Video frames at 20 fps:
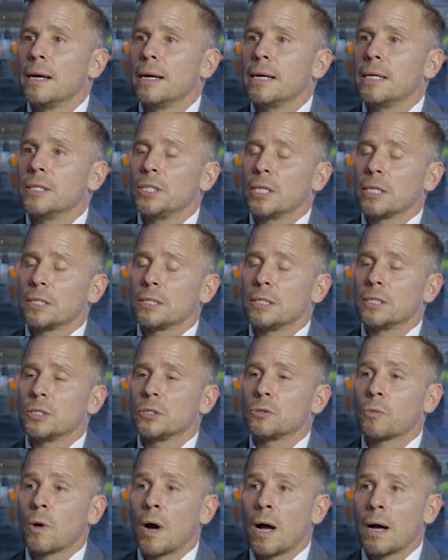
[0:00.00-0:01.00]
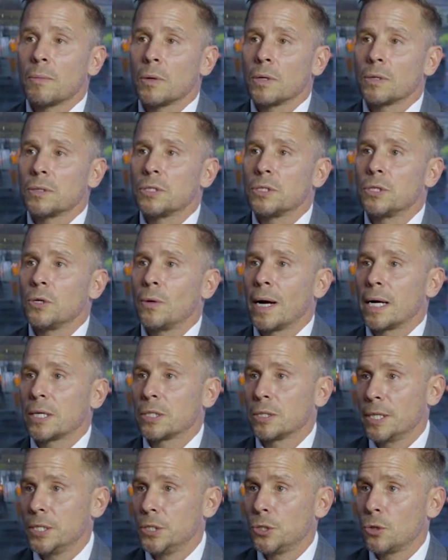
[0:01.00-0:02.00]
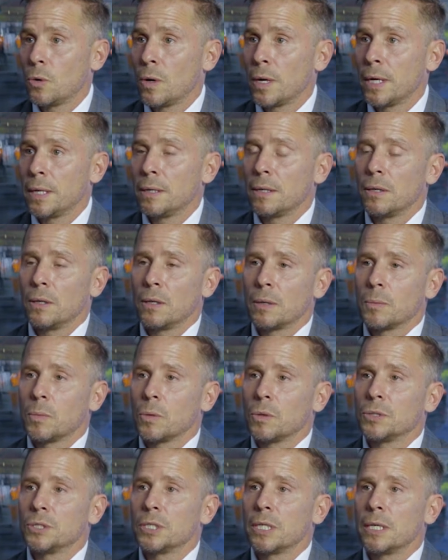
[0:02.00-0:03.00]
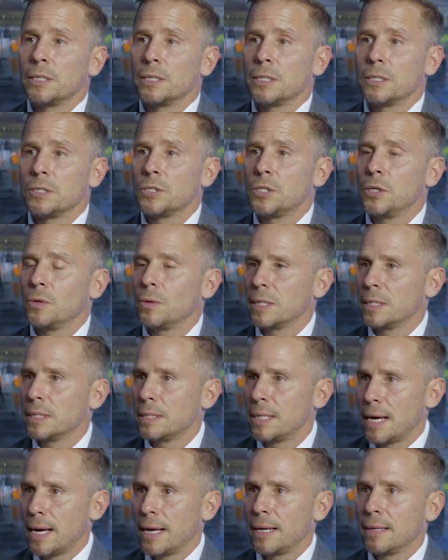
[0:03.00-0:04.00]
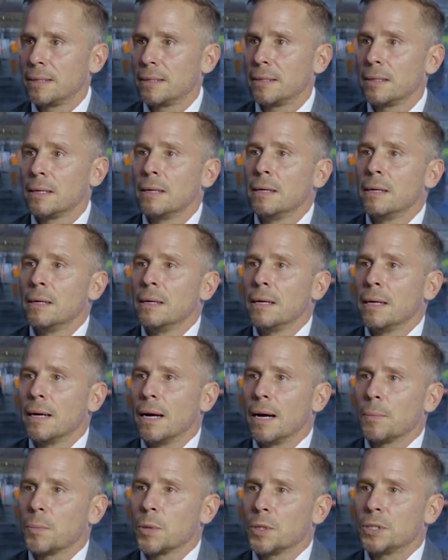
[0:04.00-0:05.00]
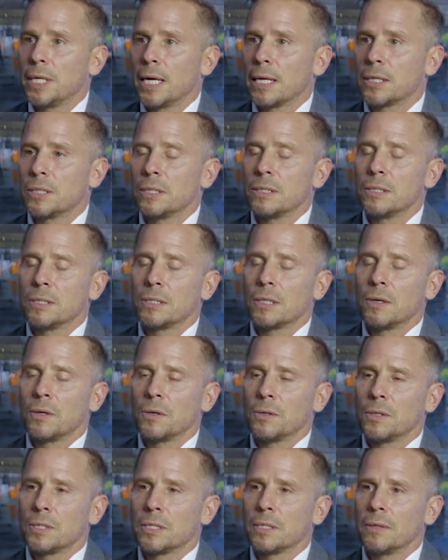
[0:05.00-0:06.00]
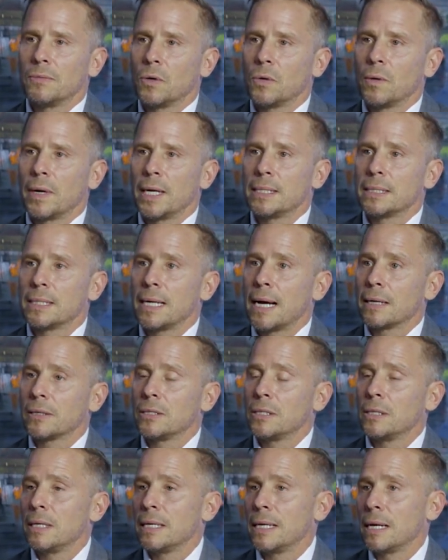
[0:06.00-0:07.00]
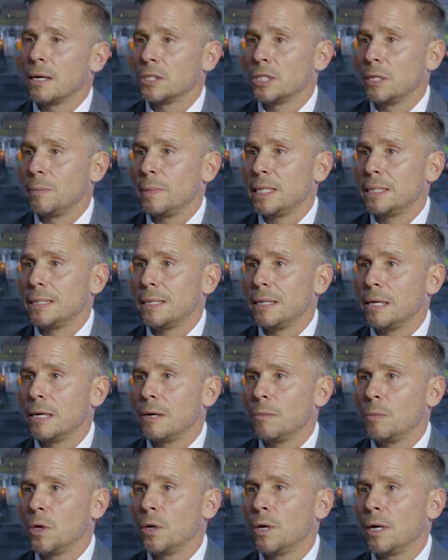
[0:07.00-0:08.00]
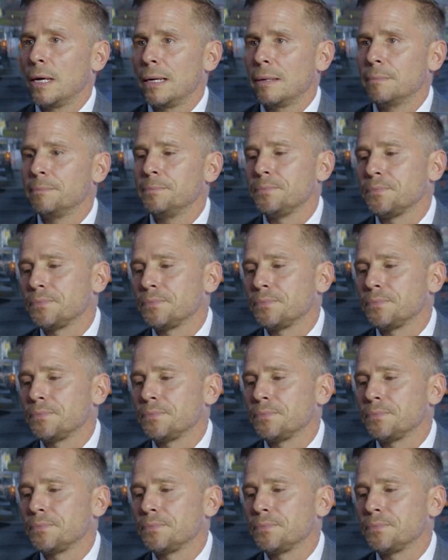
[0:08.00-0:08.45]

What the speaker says: and Justice Roberts, who actually joined the liberal judges to extend protections under the Civil Rights Act to the LGBT community.